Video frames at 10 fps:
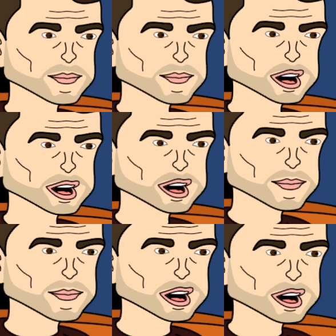it's
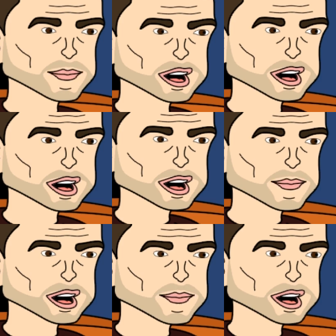much
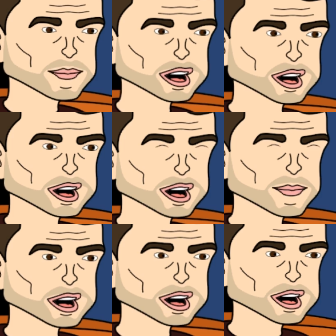more talent
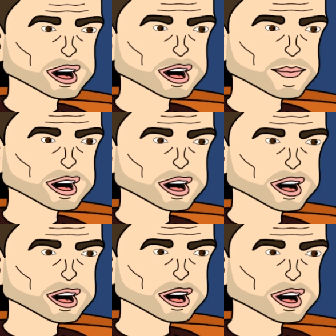than the current
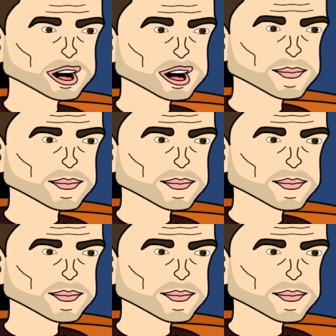conversation.